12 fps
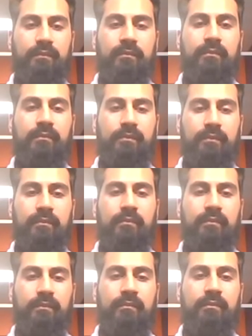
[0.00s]

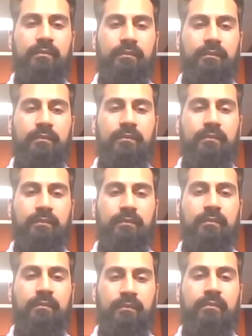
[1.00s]

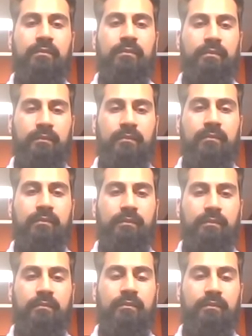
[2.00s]

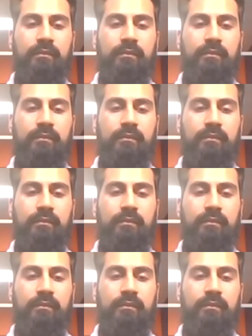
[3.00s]
[no speech]